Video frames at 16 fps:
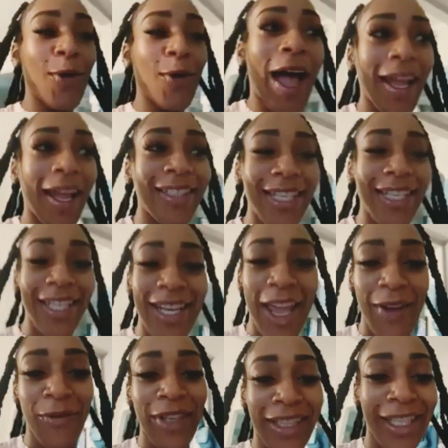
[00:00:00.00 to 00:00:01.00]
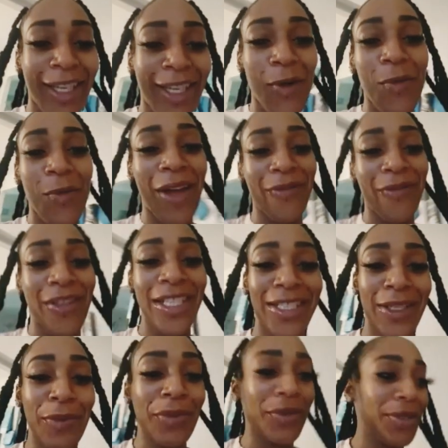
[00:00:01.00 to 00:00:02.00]
I did everything on my
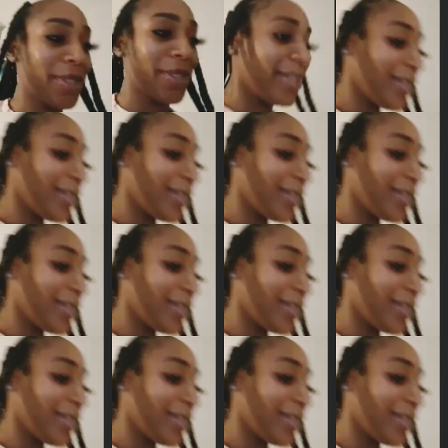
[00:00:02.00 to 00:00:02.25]
vision board.